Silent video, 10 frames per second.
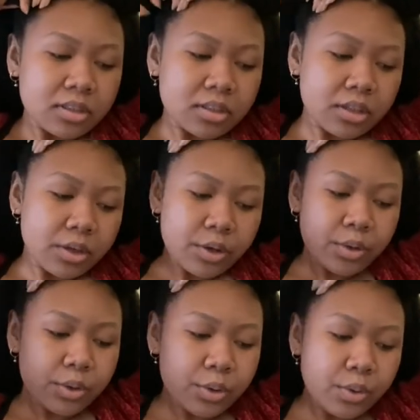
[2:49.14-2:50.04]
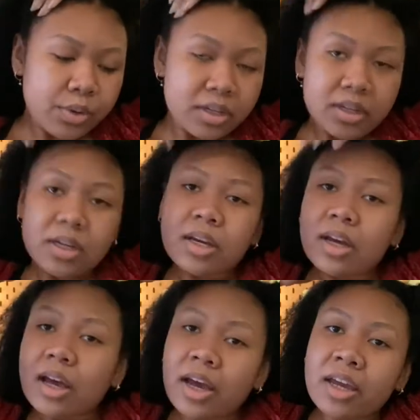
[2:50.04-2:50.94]
So
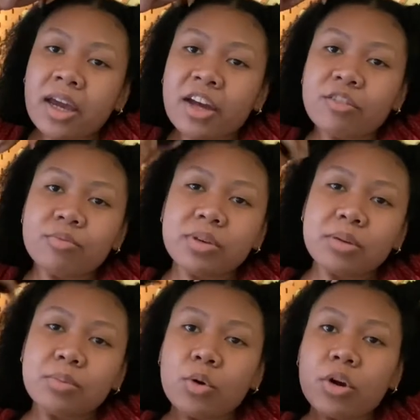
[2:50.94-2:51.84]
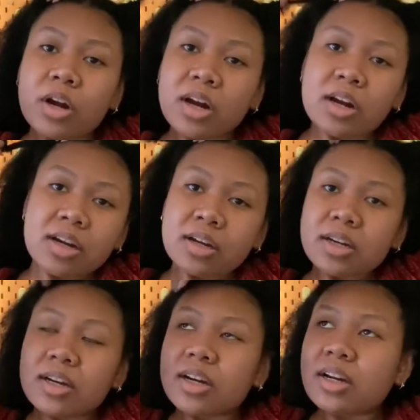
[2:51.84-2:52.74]
I have been more,
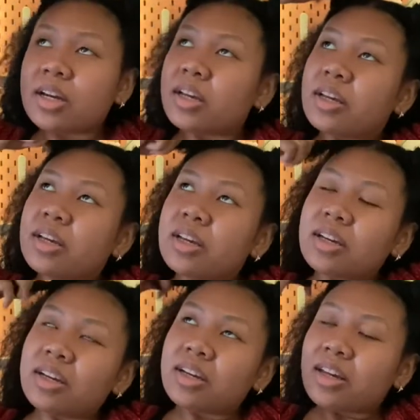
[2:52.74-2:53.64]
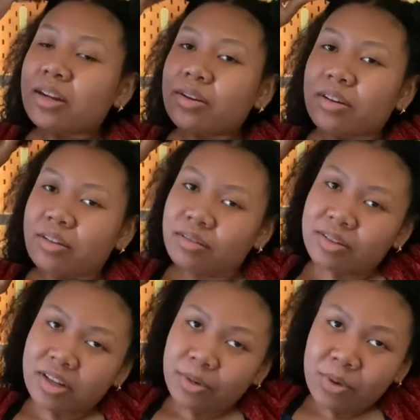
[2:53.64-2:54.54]
I don't know,
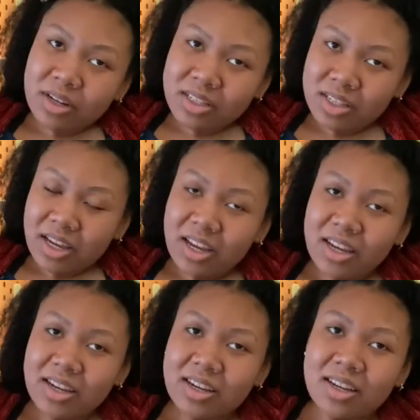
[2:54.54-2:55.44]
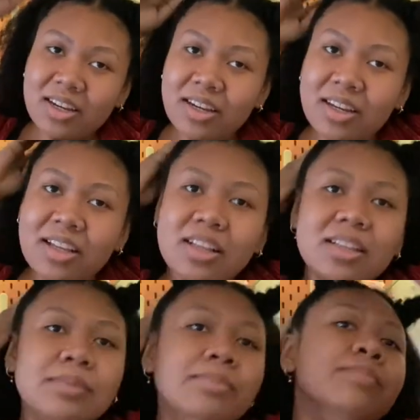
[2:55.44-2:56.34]
I want to say
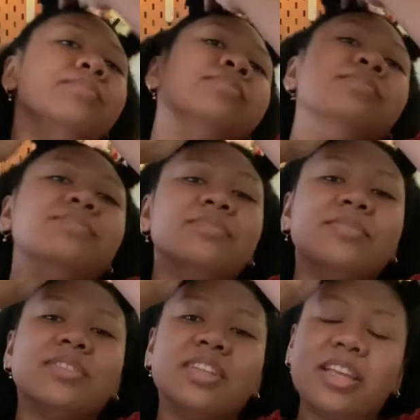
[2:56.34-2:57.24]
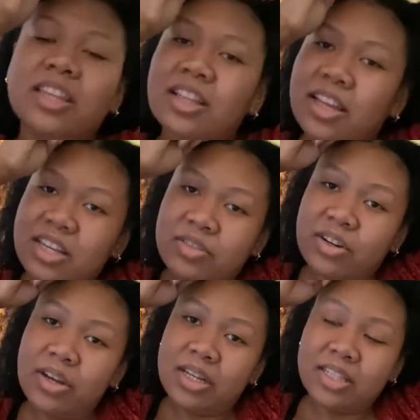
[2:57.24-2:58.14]
in the last
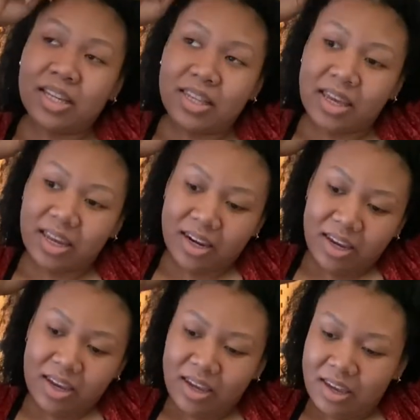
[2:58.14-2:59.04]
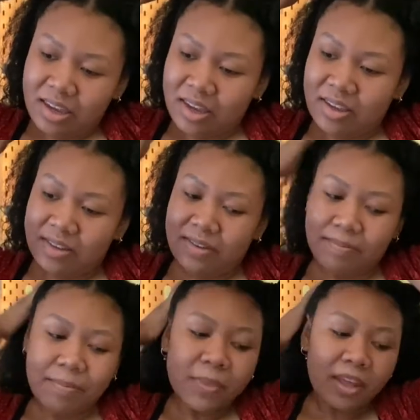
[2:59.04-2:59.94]
video I said that
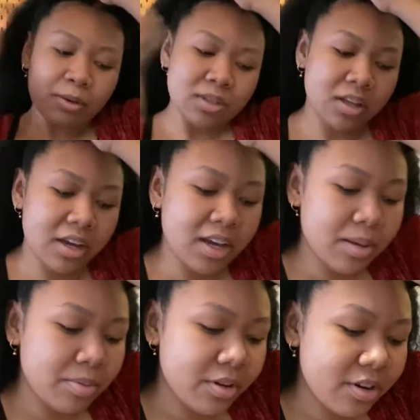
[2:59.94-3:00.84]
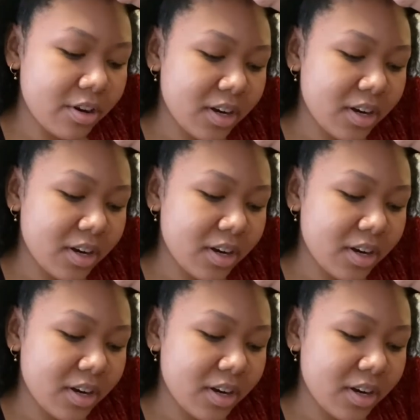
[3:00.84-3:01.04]
I was a lot happier,